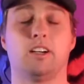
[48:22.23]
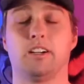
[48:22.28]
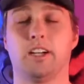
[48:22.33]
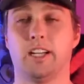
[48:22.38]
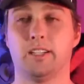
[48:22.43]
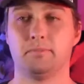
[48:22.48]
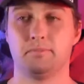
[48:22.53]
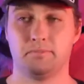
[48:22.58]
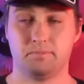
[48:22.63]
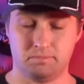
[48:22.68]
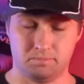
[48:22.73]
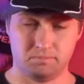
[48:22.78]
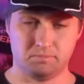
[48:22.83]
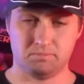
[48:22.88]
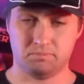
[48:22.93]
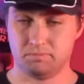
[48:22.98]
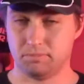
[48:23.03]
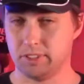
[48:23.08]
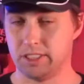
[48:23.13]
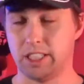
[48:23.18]
All right.
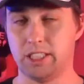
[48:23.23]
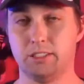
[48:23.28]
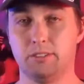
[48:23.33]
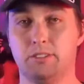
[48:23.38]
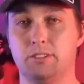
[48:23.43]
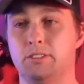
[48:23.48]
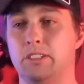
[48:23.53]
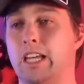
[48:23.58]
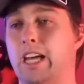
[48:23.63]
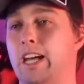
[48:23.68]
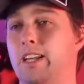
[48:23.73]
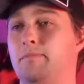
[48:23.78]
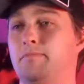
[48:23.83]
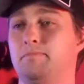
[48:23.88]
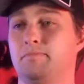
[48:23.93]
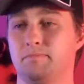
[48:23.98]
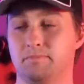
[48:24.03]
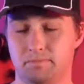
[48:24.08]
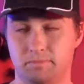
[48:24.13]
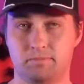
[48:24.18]
Say you do
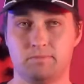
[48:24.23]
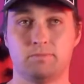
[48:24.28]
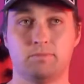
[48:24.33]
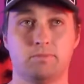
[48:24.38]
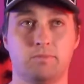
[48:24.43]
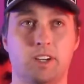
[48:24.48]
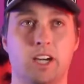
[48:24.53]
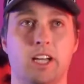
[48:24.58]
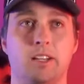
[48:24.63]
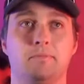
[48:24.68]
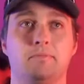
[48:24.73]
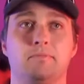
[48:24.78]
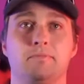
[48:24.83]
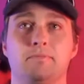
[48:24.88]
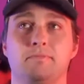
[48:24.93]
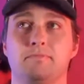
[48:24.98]
that. Fine.